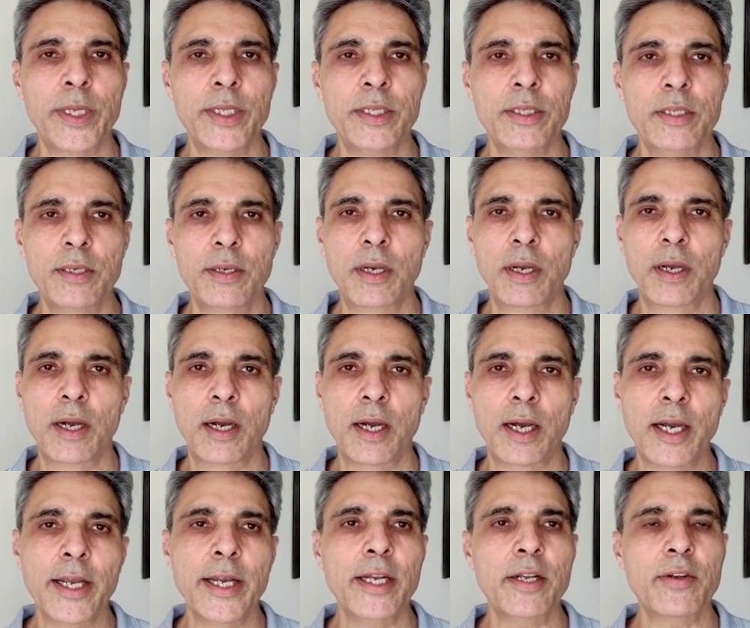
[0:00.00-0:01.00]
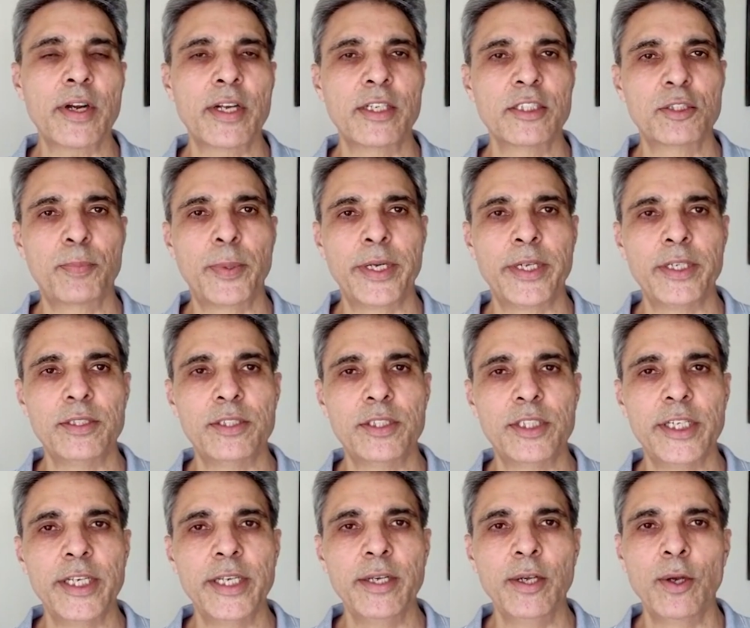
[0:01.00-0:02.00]
with high
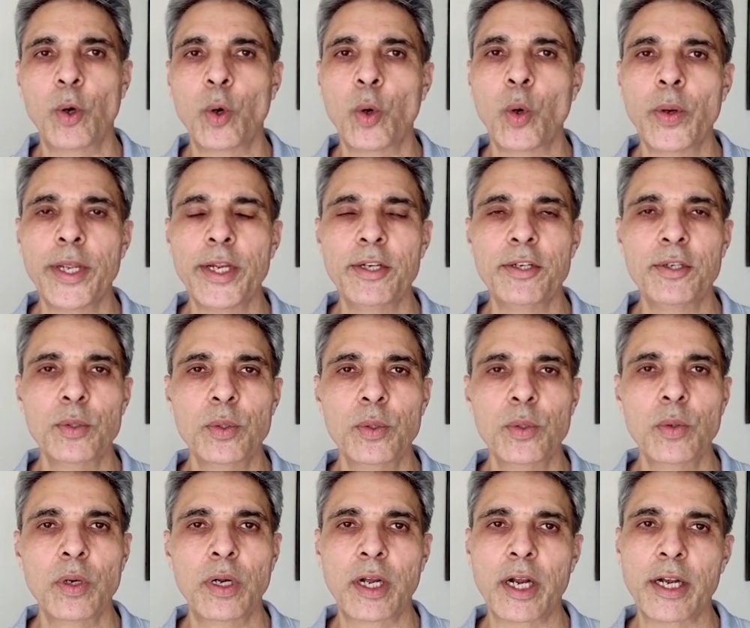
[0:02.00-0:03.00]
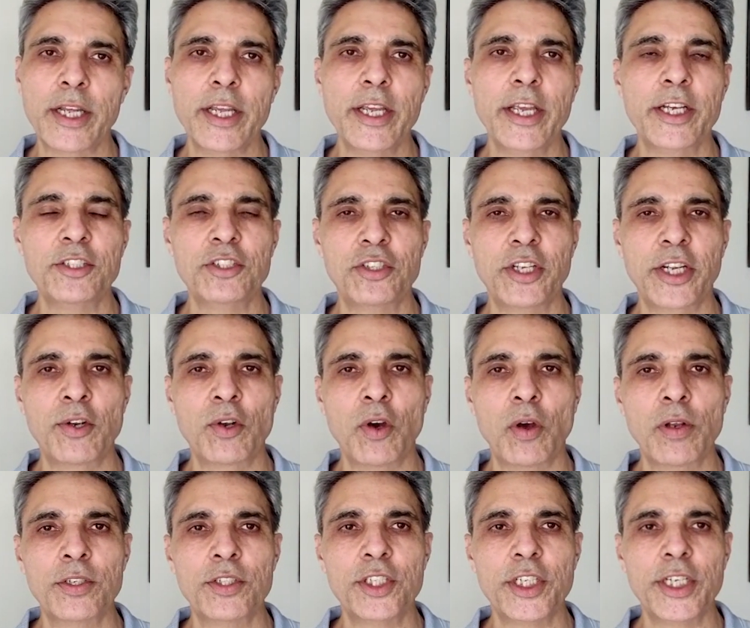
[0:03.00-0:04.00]
transparency owing to cutting edge
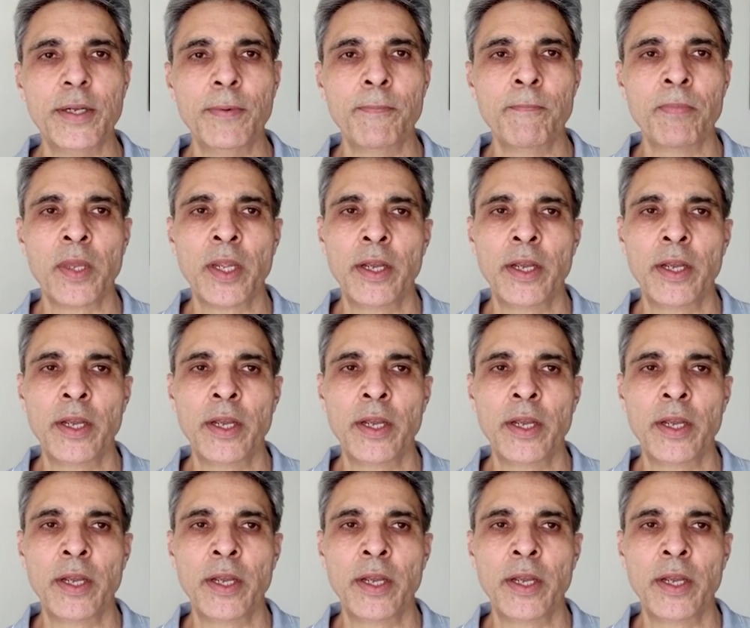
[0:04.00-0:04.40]
technology,